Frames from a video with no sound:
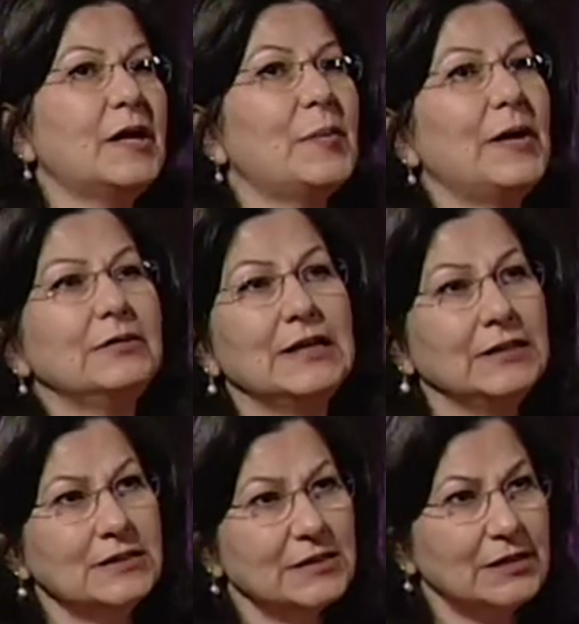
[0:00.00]
about the
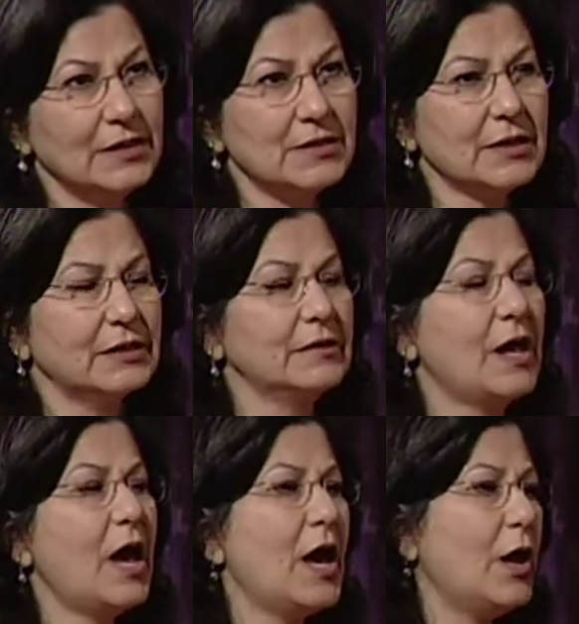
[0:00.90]
incidents on
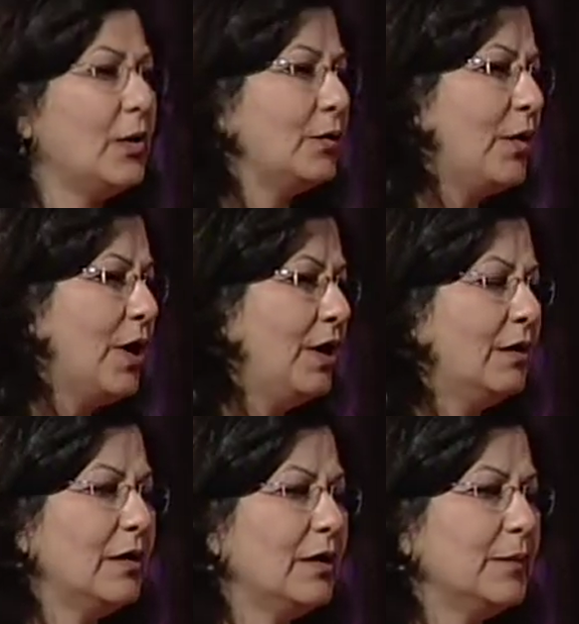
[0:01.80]
how
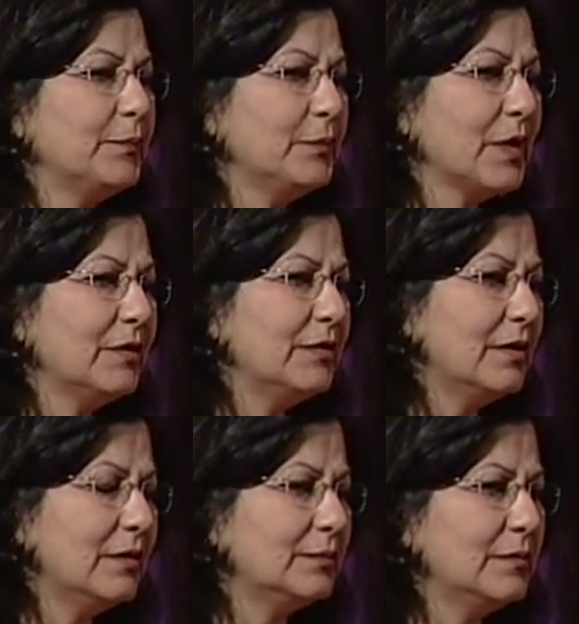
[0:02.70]
and
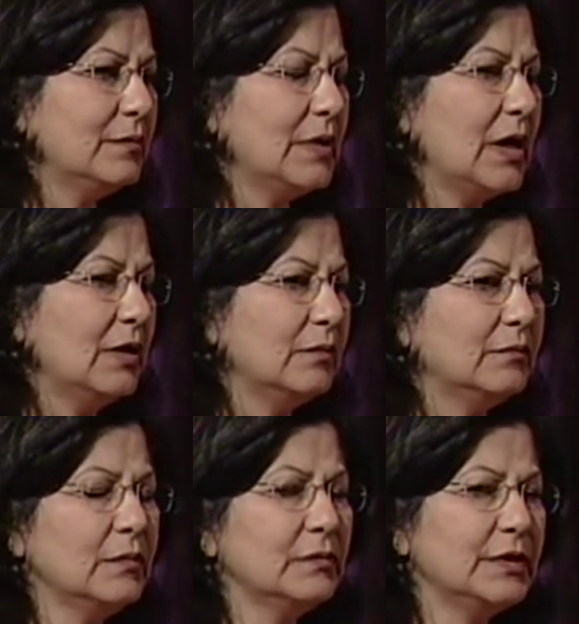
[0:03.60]

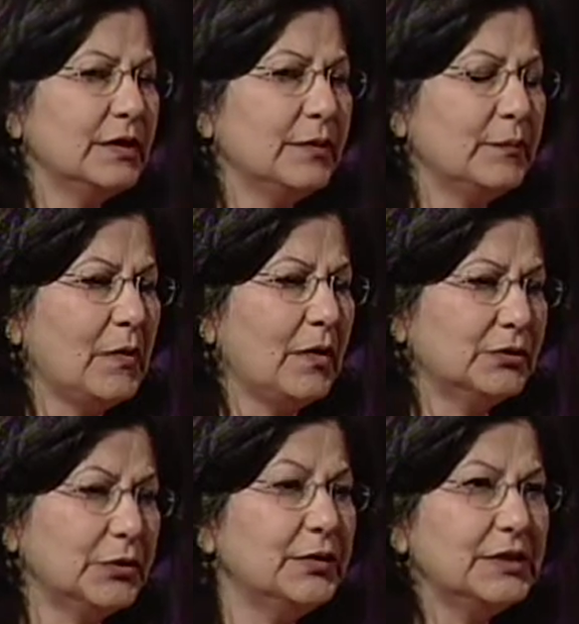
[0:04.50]
the
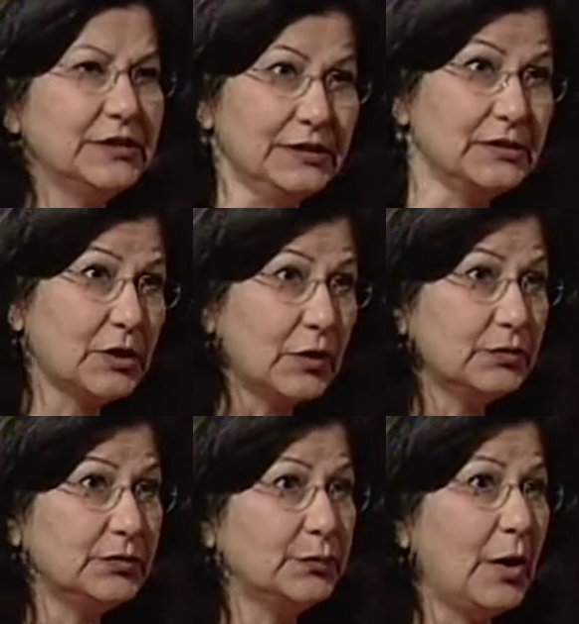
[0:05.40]
authorities go
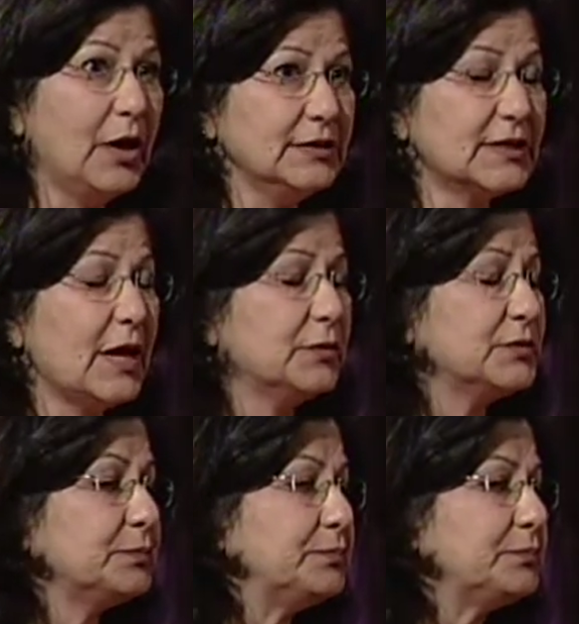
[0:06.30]
to Baha'is'
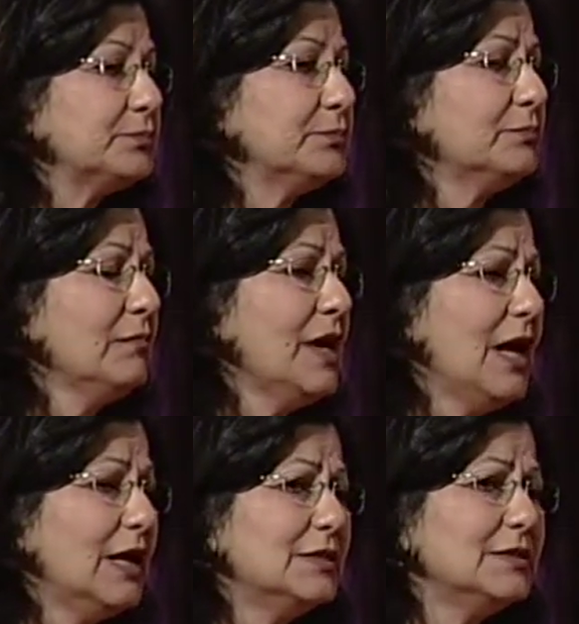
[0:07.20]
house
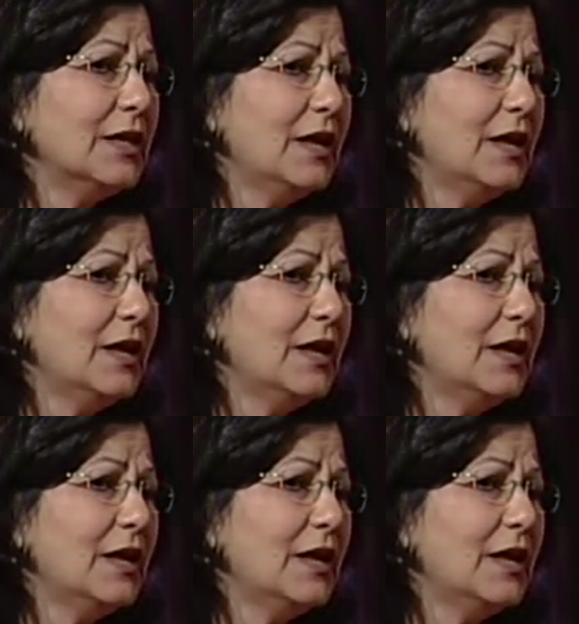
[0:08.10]
and